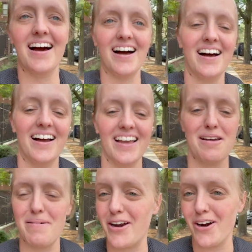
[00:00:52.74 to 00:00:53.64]
I
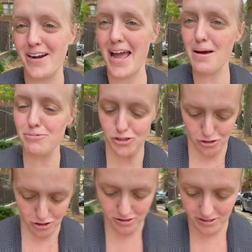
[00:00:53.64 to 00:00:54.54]
am on our nap
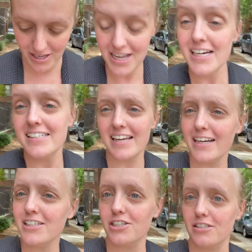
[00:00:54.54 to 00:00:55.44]
stroll.
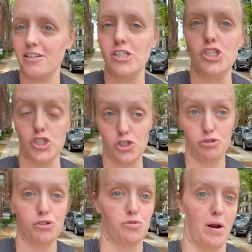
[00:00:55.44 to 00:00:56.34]
Teddy just
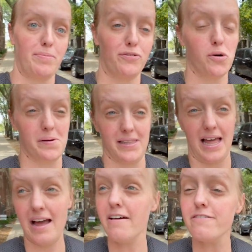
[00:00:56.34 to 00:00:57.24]
snoozed right before we
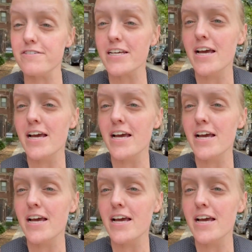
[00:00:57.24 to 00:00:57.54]
left.